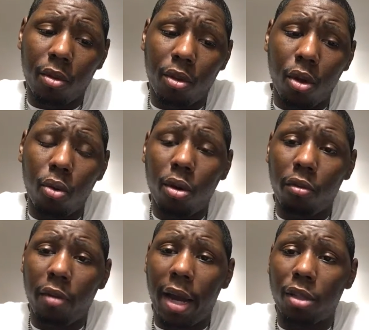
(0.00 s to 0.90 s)
don't
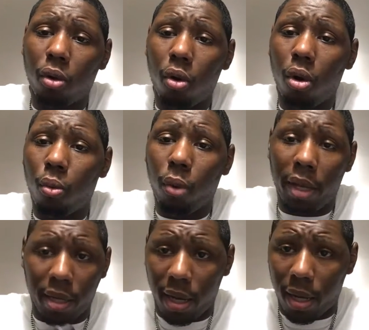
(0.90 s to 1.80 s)
harass all
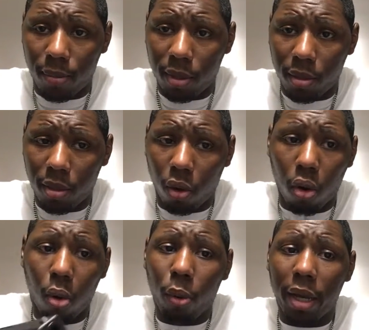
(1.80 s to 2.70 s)
white cops, because
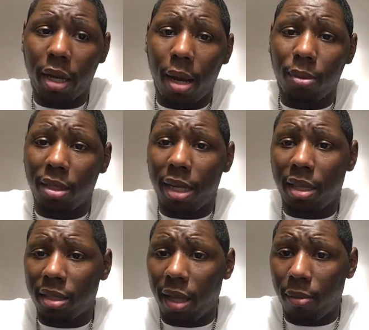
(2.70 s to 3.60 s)
all white cops is not
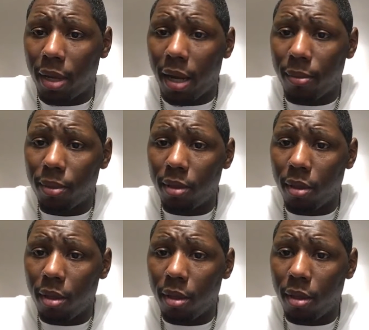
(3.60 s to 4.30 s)
the same cops.